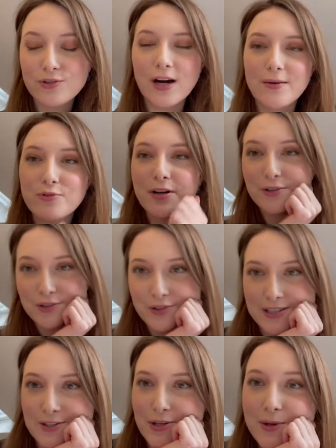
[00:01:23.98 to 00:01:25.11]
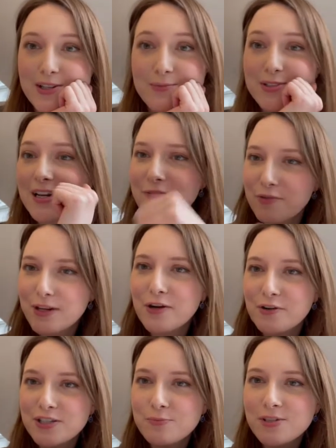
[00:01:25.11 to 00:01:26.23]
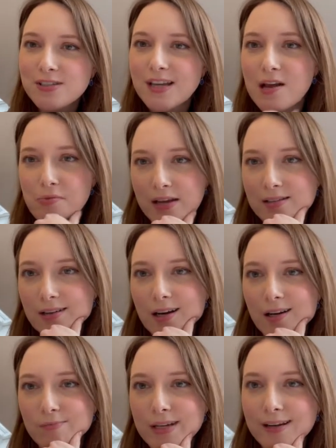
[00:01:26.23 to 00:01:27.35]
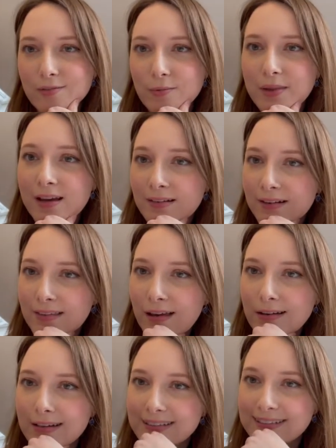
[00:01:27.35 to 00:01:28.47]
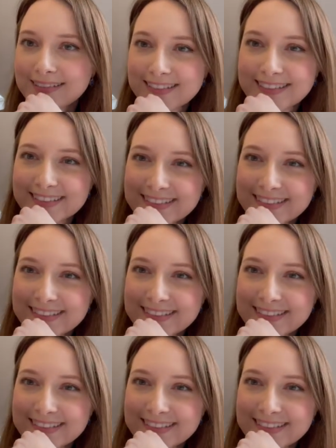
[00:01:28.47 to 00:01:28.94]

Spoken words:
trying not to stress out too much. I'm just gonna have a really good Christmas and then take it from there, I think. Okay,